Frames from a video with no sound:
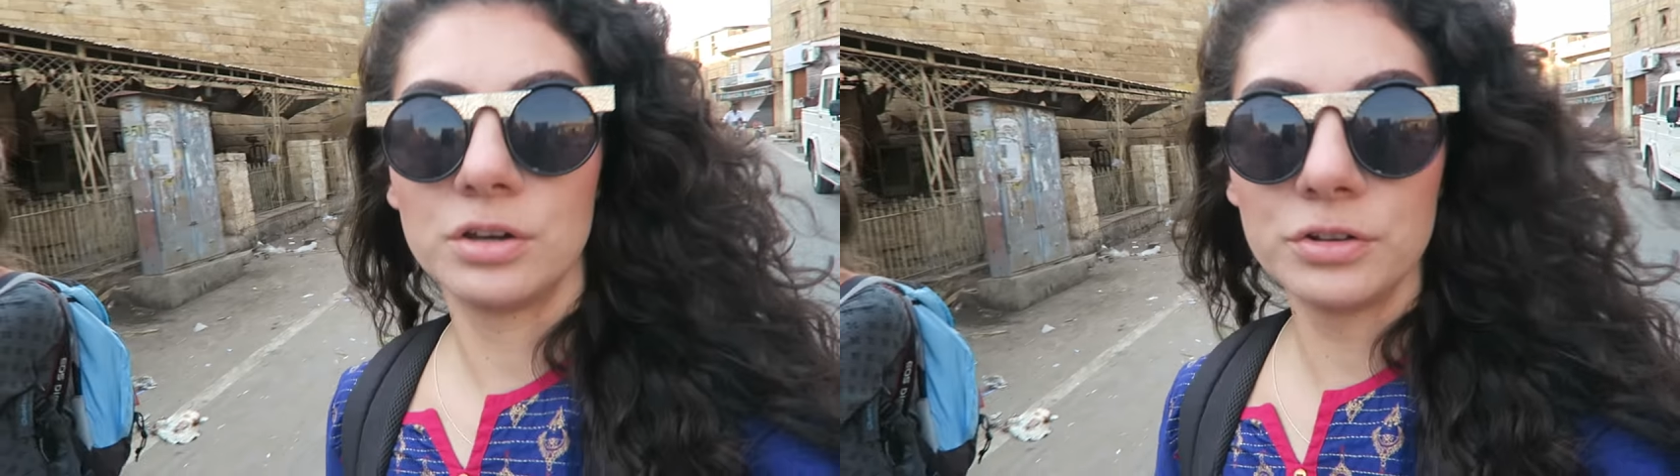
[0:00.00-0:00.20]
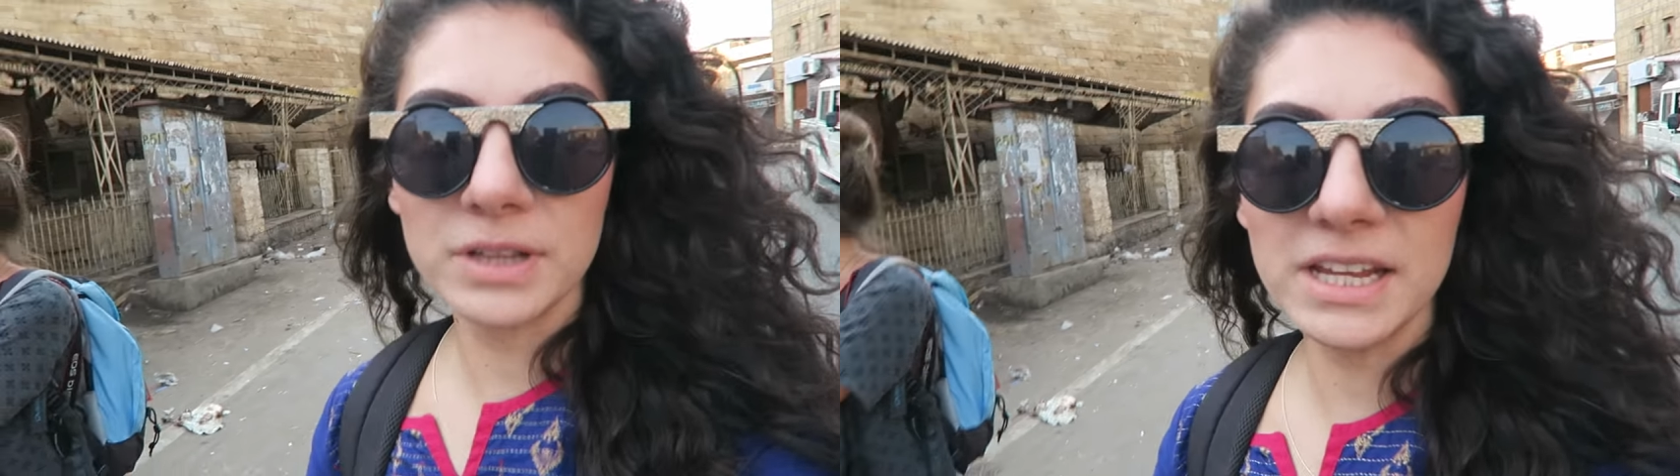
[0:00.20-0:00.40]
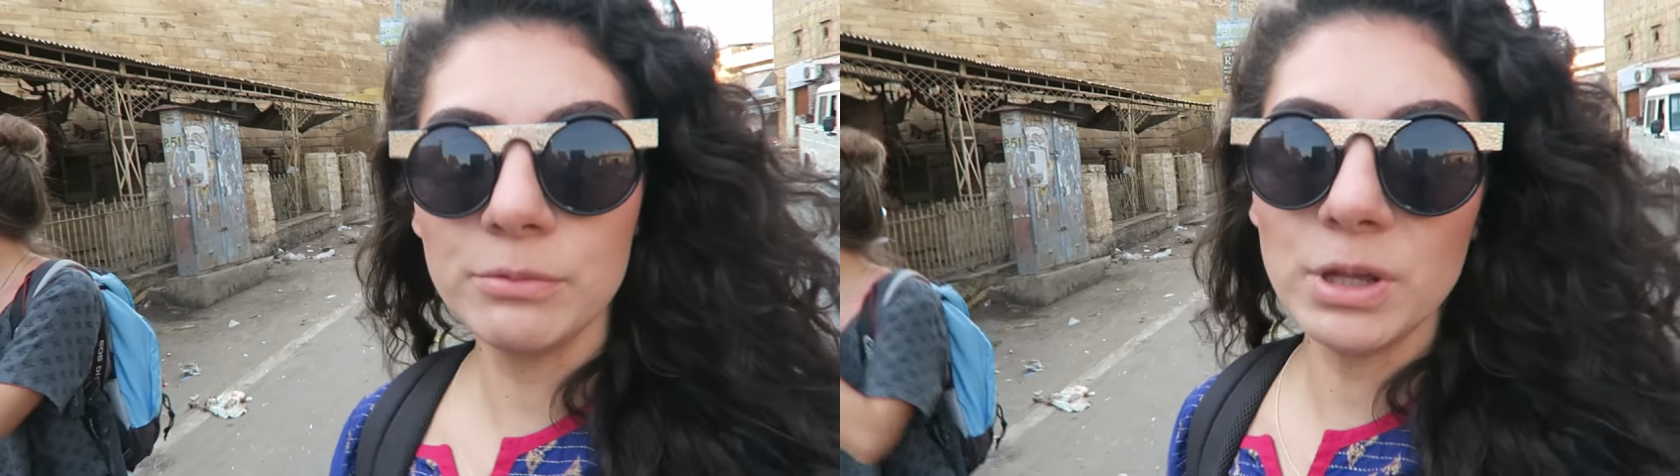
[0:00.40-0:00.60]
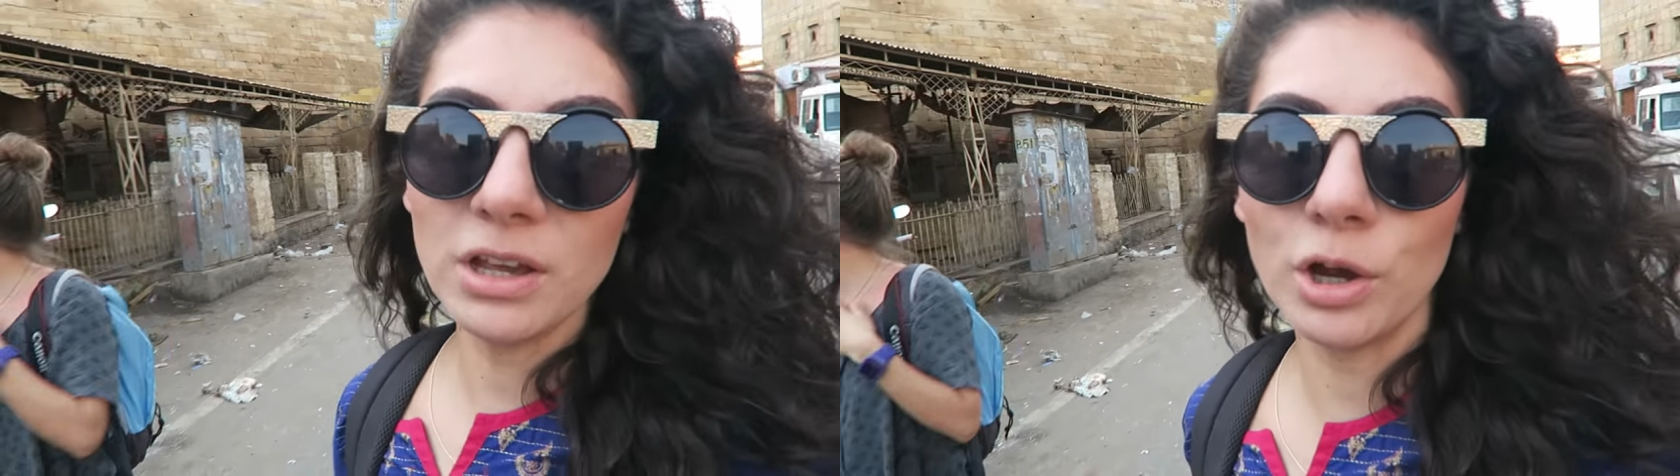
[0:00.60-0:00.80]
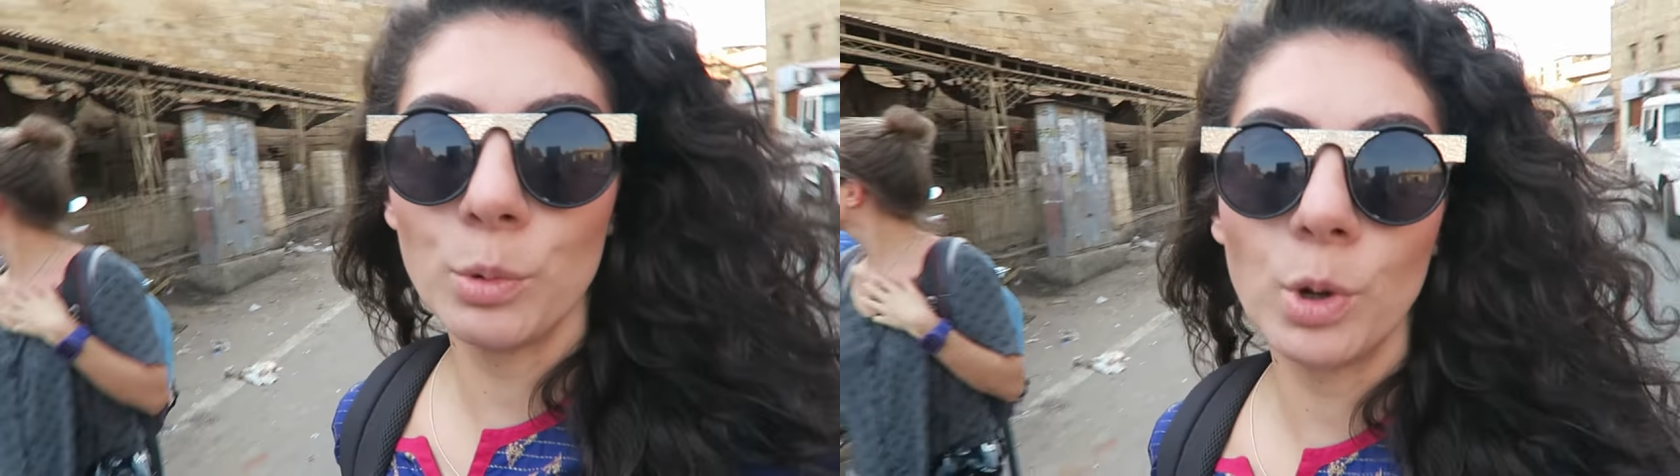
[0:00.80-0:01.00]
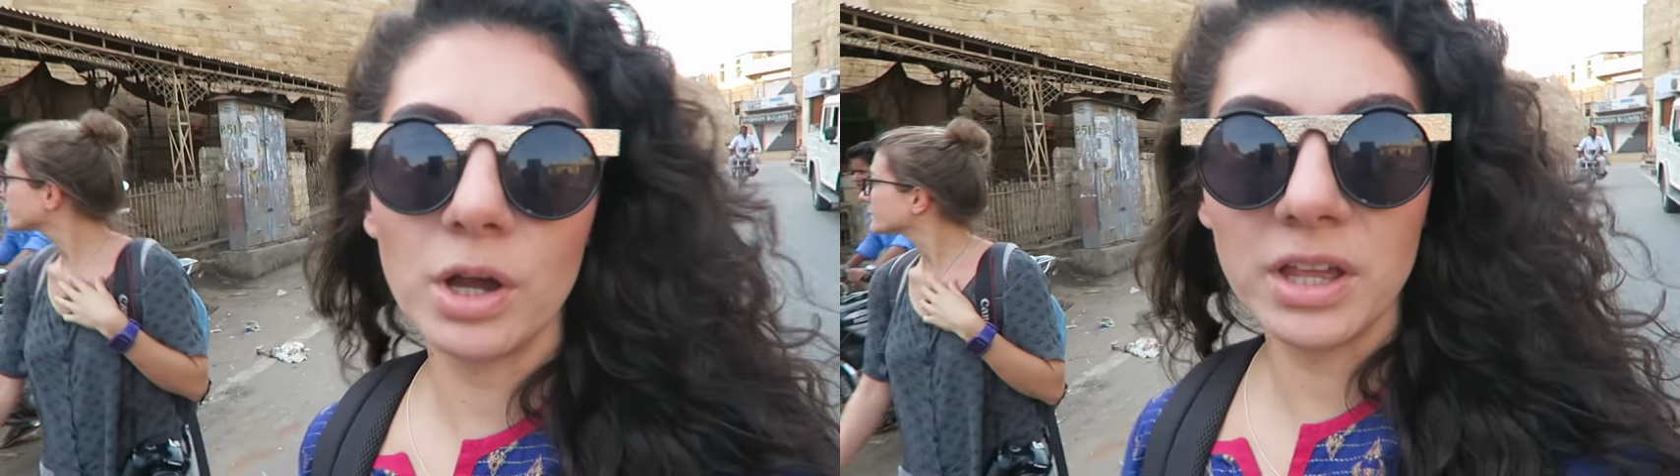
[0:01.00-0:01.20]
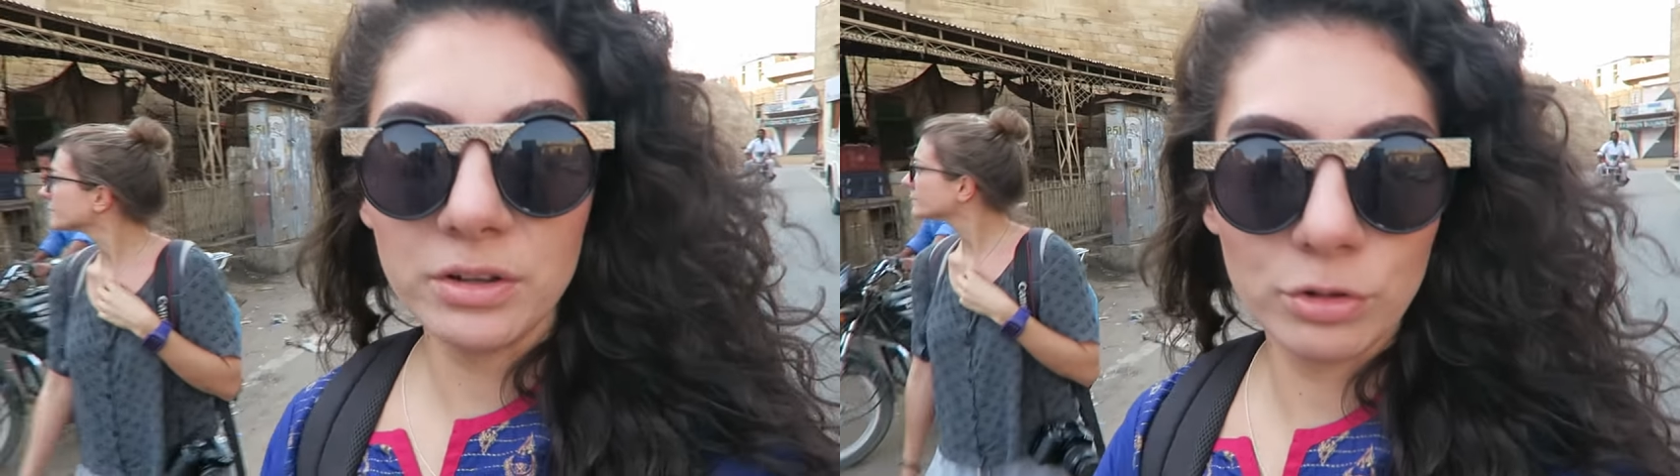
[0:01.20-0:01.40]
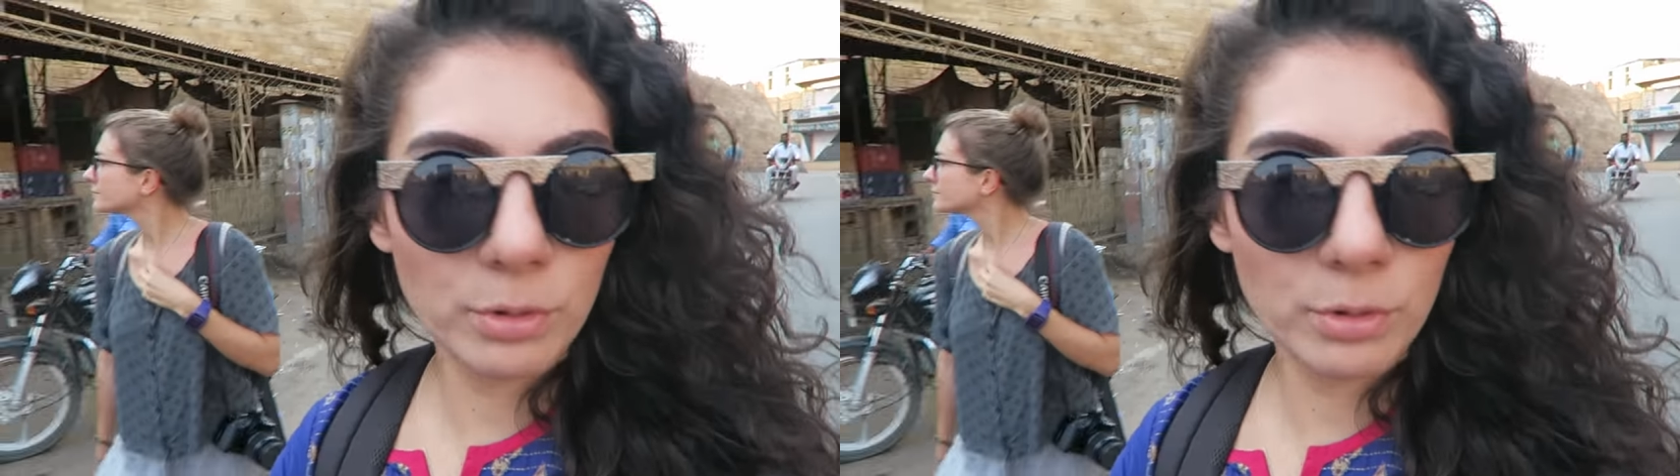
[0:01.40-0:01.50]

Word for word: Currently we are walking